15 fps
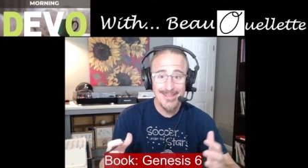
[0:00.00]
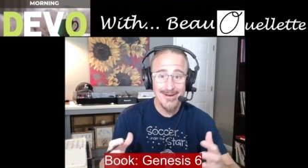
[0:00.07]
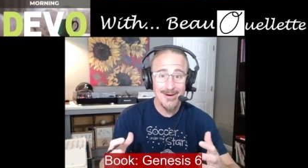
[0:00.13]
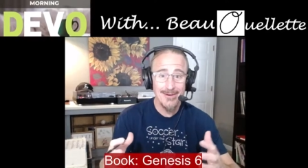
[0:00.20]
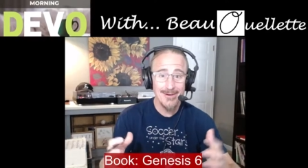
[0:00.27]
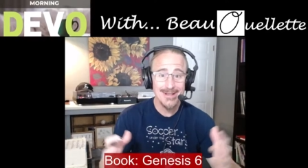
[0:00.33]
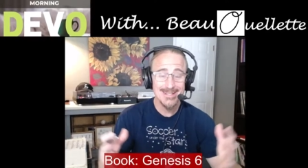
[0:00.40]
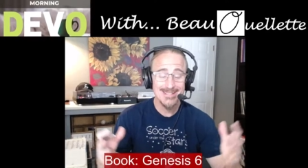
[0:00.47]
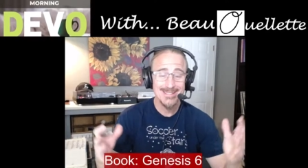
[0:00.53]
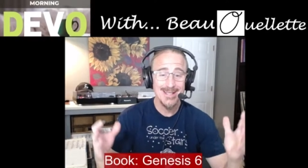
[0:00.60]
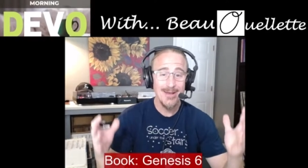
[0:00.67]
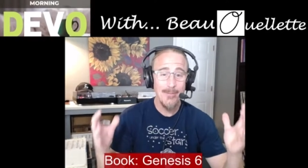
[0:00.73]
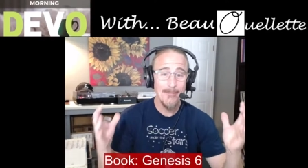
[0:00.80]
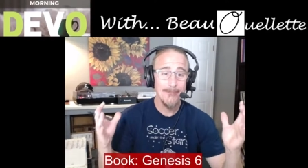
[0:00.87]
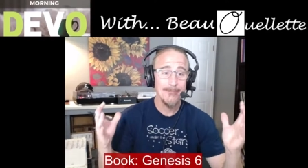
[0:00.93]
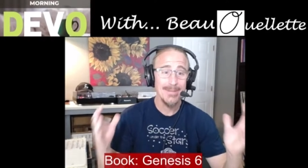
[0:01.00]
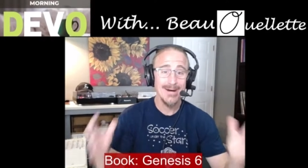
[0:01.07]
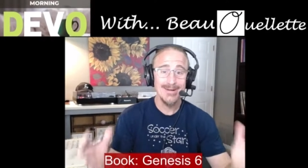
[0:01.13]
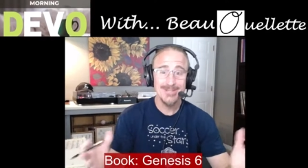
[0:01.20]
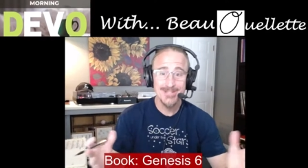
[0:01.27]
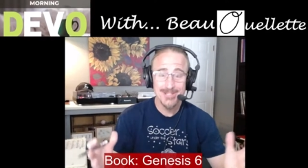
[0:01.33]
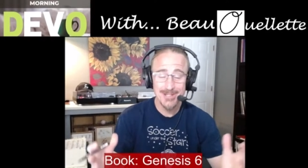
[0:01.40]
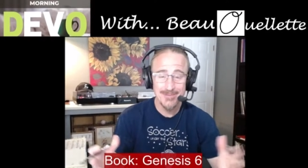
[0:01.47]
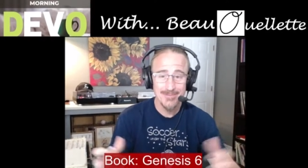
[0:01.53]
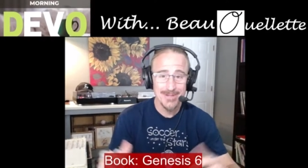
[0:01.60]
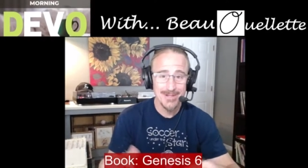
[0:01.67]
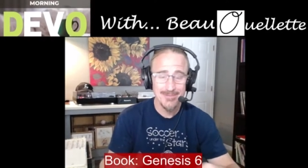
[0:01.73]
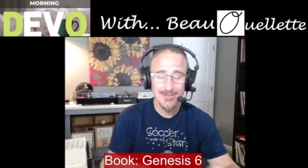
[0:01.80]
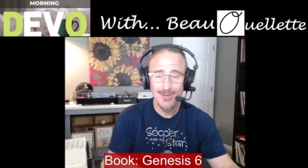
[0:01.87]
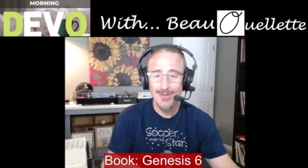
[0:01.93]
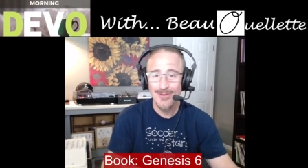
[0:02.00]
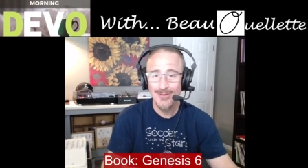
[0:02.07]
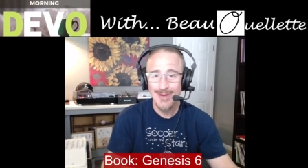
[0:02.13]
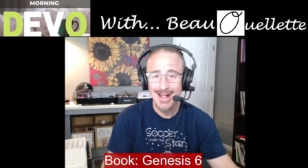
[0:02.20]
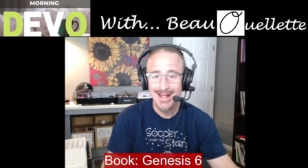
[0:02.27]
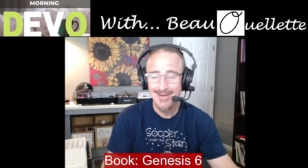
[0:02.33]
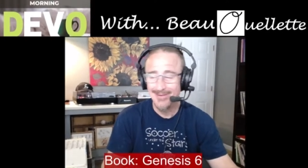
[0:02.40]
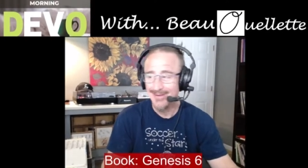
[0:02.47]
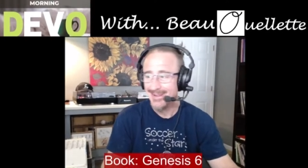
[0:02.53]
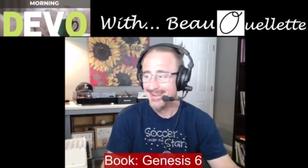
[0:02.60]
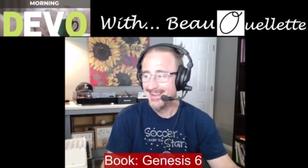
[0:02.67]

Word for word: there was a bunch of people around